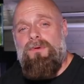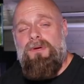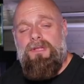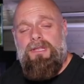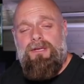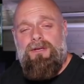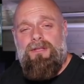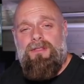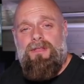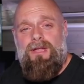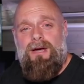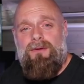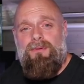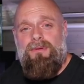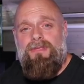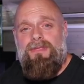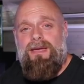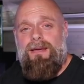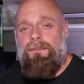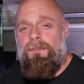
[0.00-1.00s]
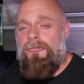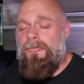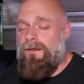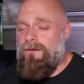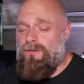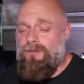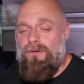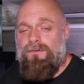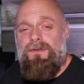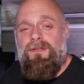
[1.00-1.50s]
really good luck with them.
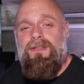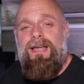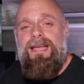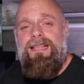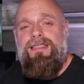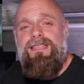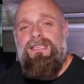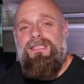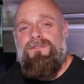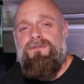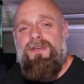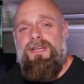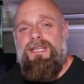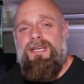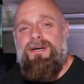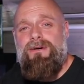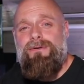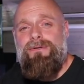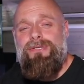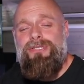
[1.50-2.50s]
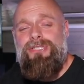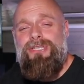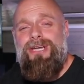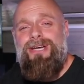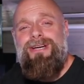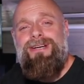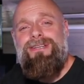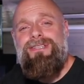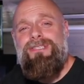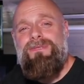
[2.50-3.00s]
So if you like this video,
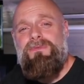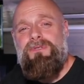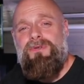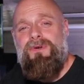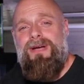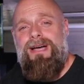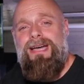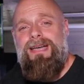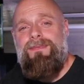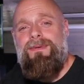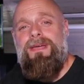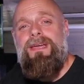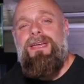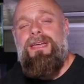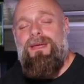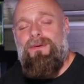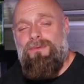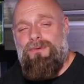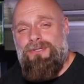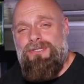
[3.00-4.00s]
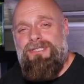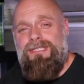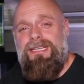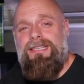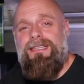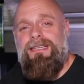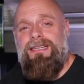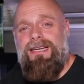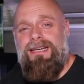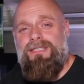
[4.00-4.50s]
share, subscribe, and we'll see you
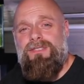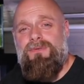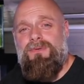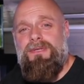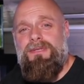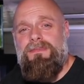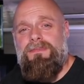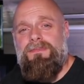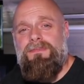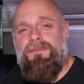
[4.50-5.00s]
in the next one.